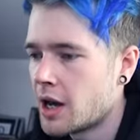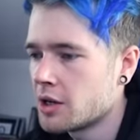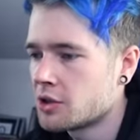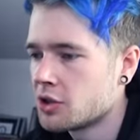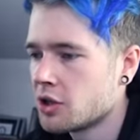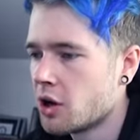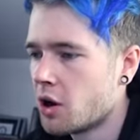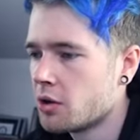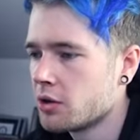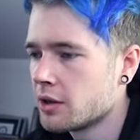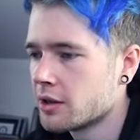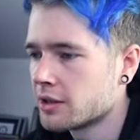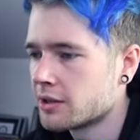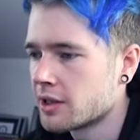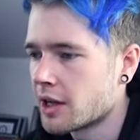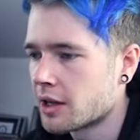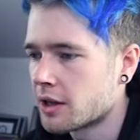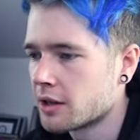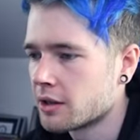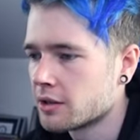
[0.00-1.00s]
Actually, hold on a
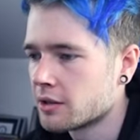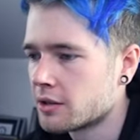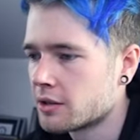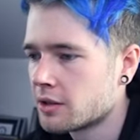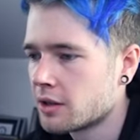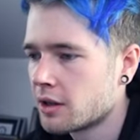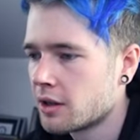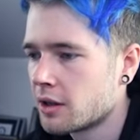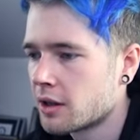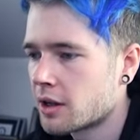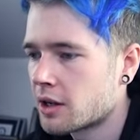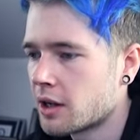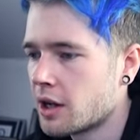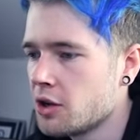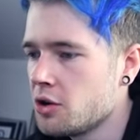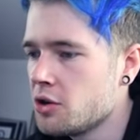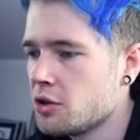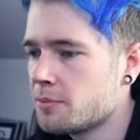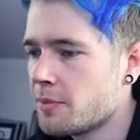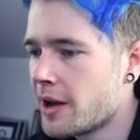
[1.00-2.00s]
second. Can
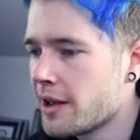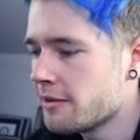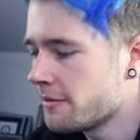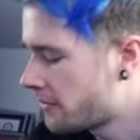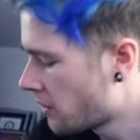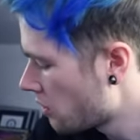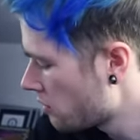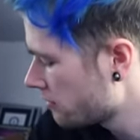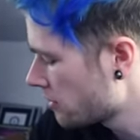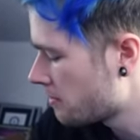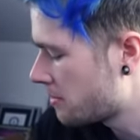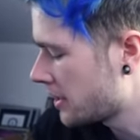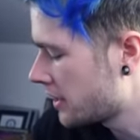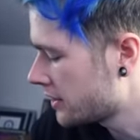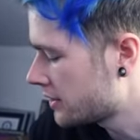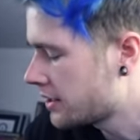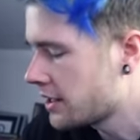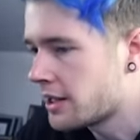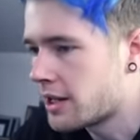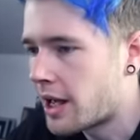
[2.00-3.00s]
I use my
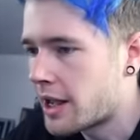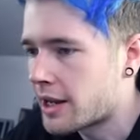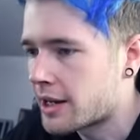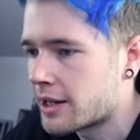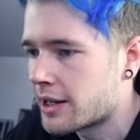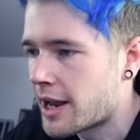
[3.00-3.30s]
invulnerability, like,